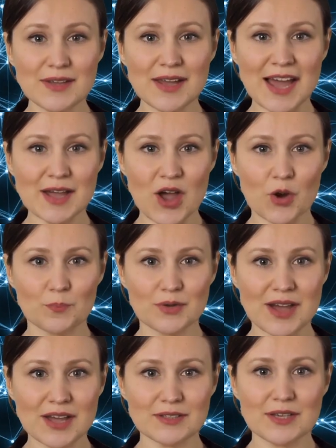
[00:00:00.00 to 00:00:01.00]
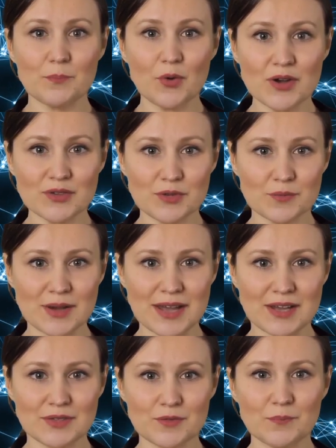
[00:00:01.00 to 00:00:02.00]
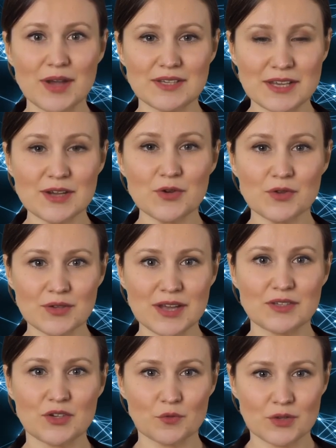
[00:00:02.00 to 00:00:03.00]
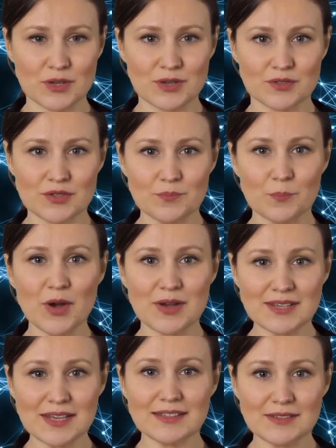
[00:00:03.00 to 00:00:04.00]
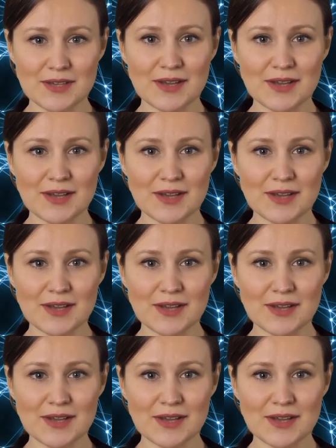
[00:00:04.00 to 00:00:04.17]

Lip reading: a comprehensive project plan must include a due diligence process